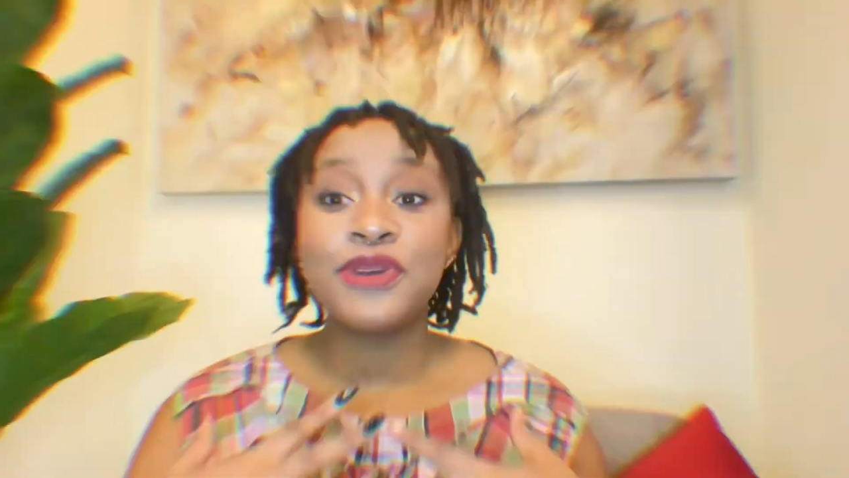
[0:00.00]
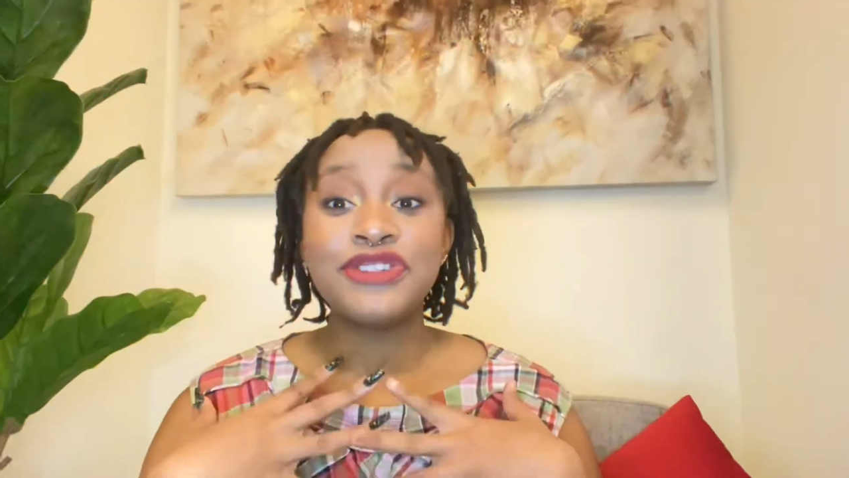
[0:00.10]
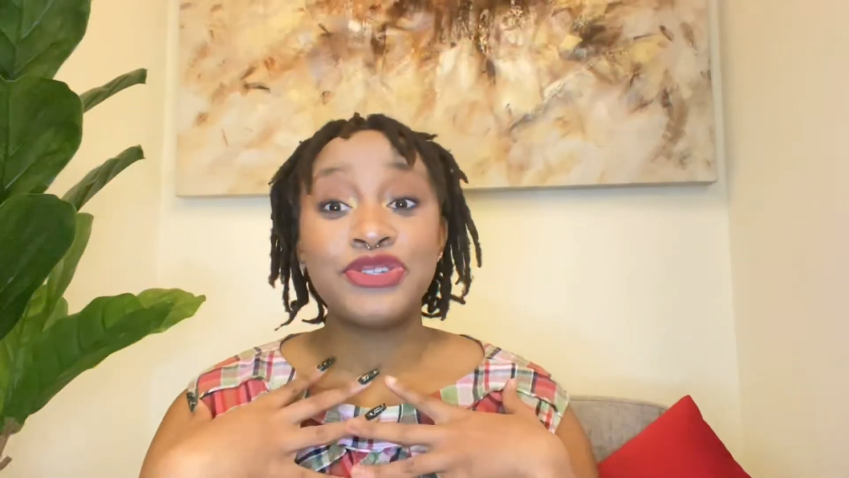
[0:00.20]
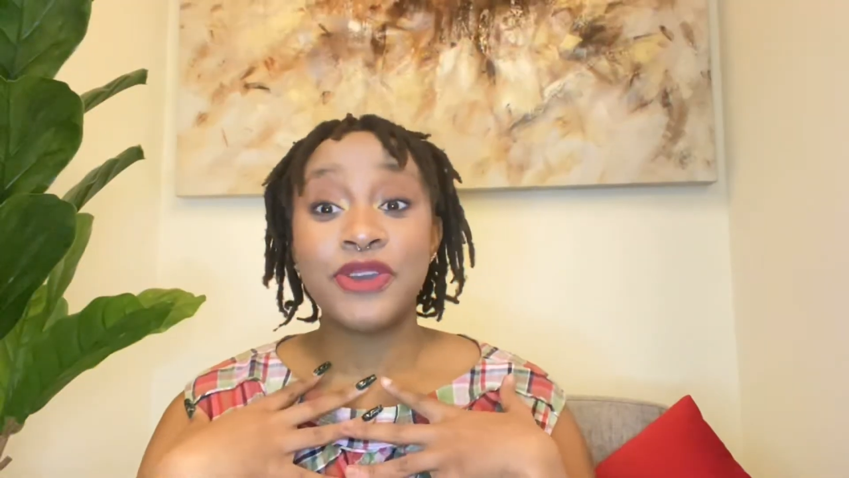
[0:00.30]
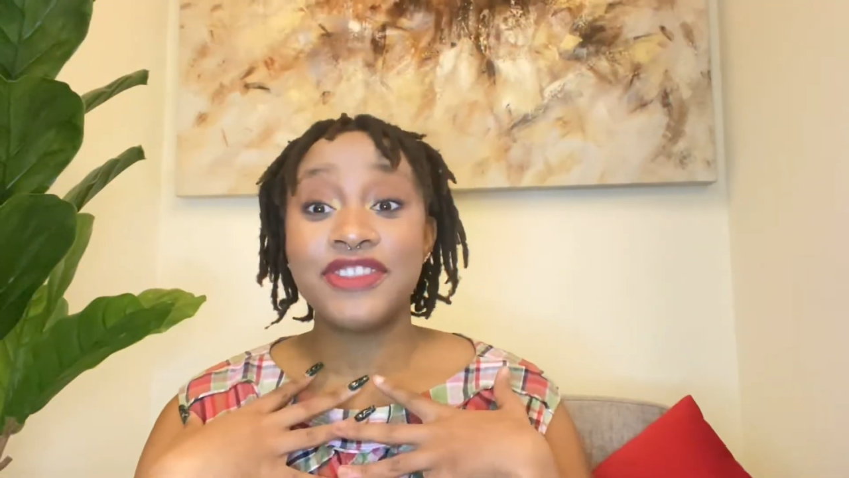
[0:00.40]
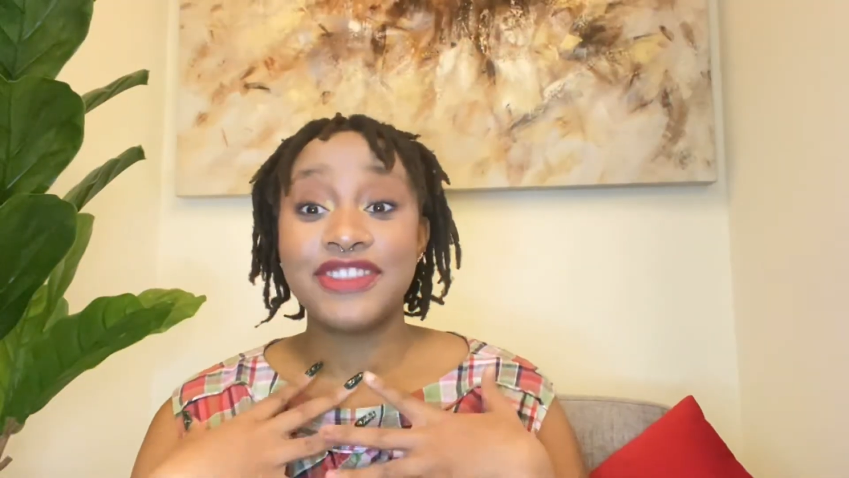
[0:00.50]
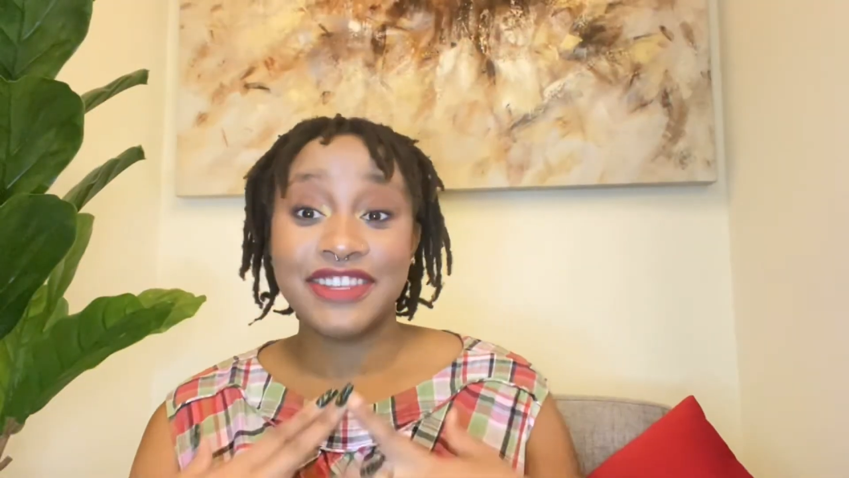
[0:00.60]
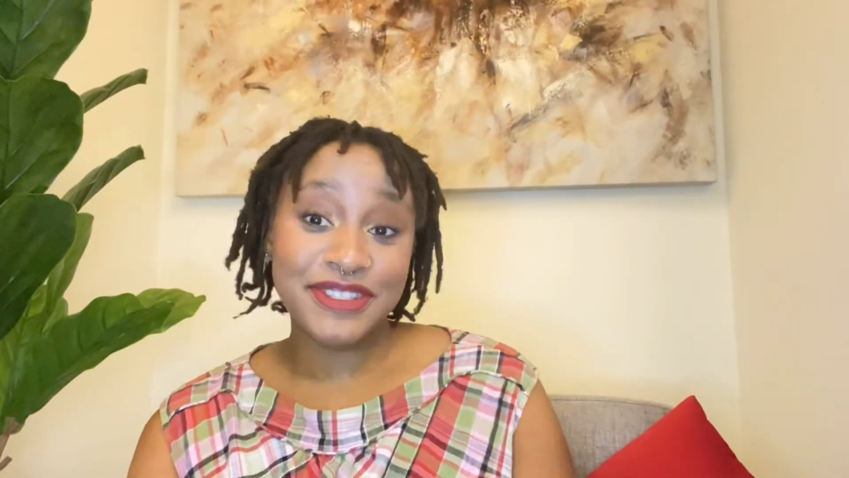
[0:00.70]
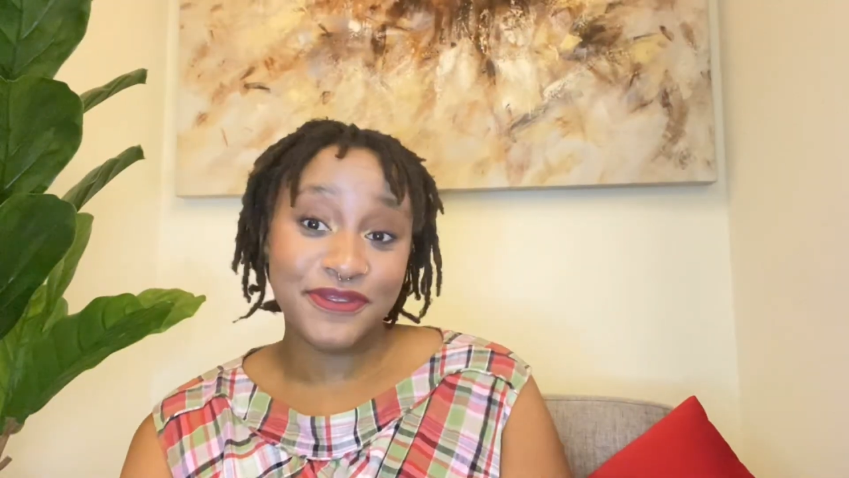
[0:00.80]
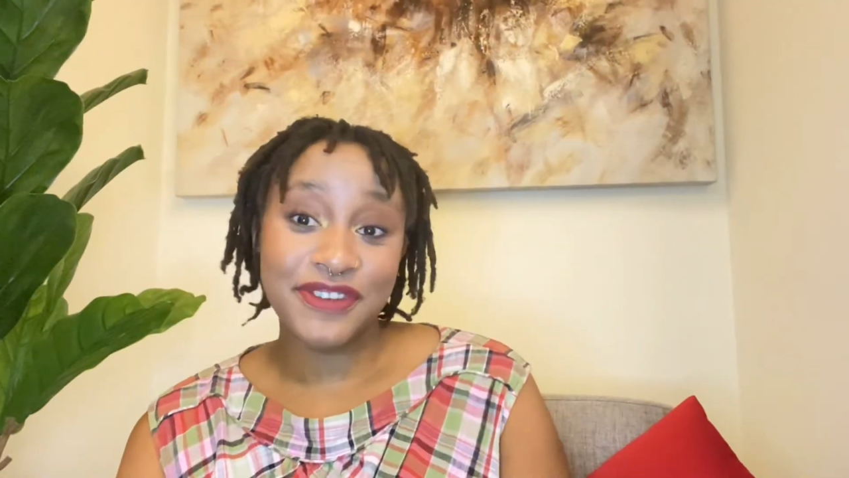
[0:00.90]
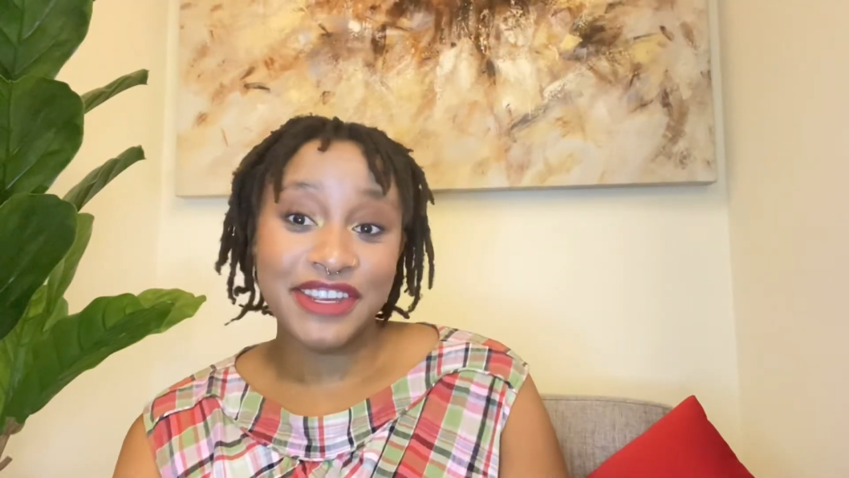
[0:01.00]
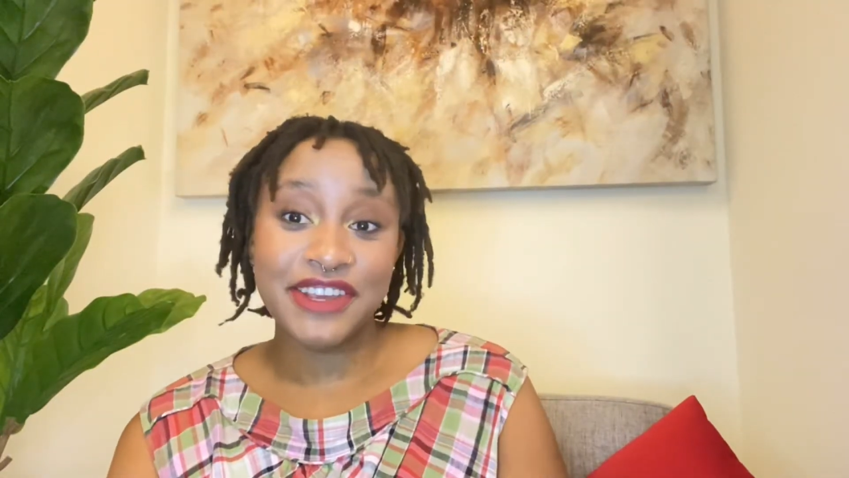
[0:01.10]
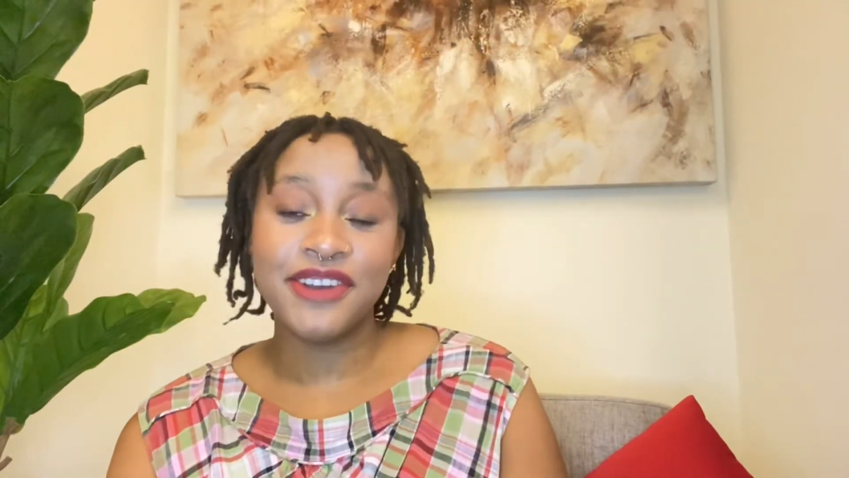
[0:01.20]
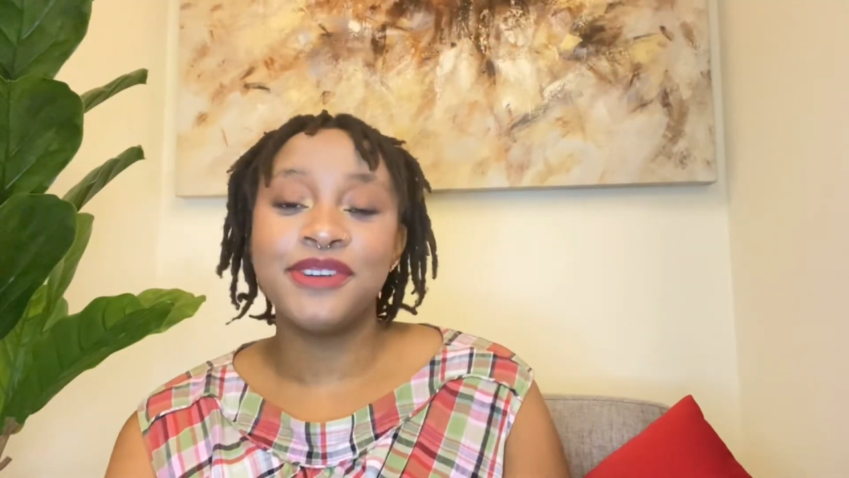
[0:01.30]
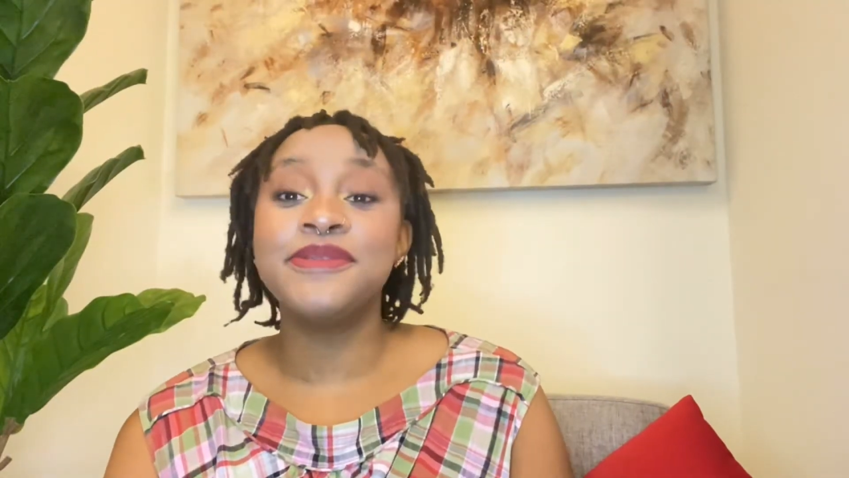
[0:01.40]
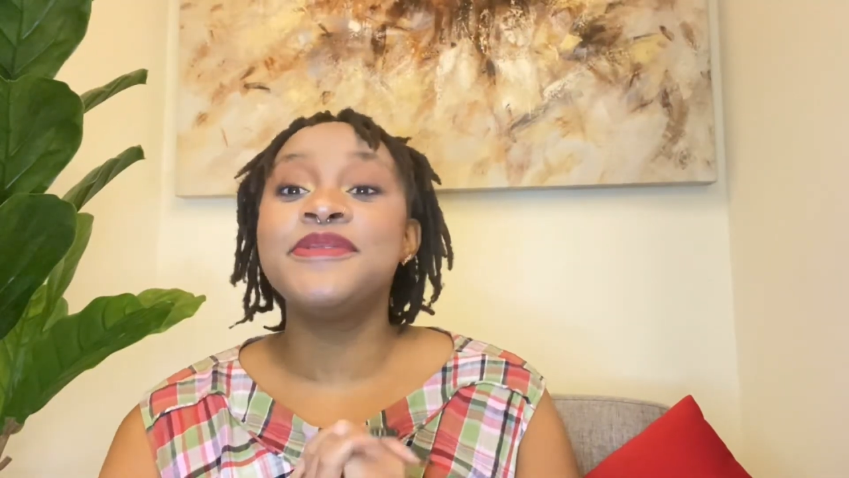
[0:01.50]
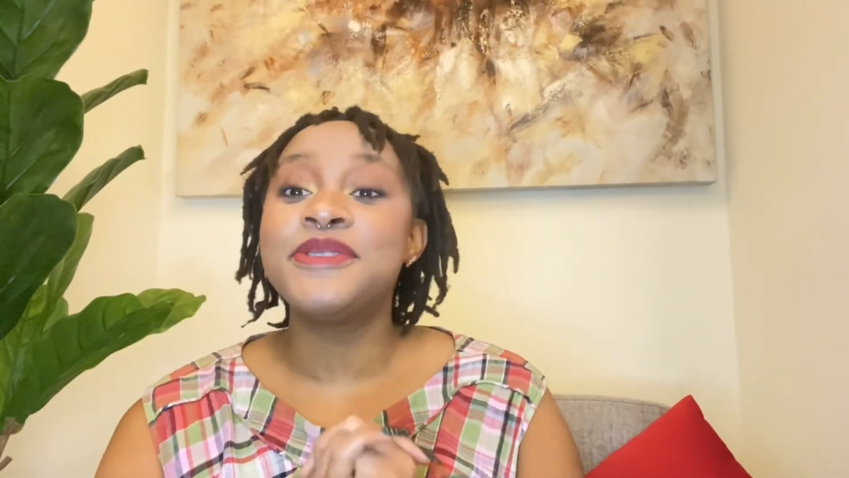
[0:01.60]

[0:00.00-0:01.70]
enjoyed this video,